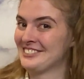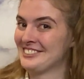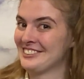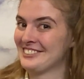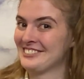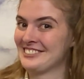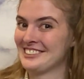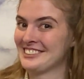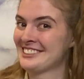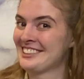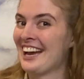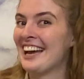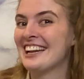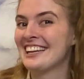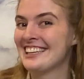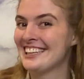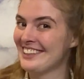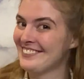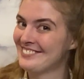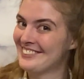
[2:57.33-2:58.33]
so just kind
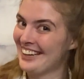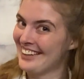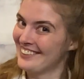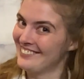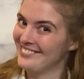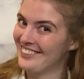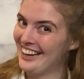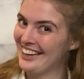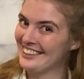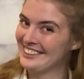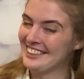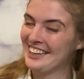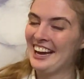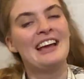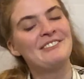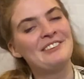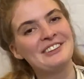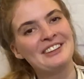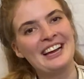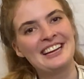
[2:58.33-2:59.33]
of keep that in mind.
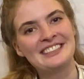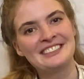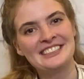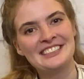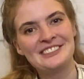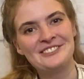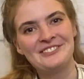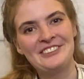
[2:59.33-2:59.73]
If you liked this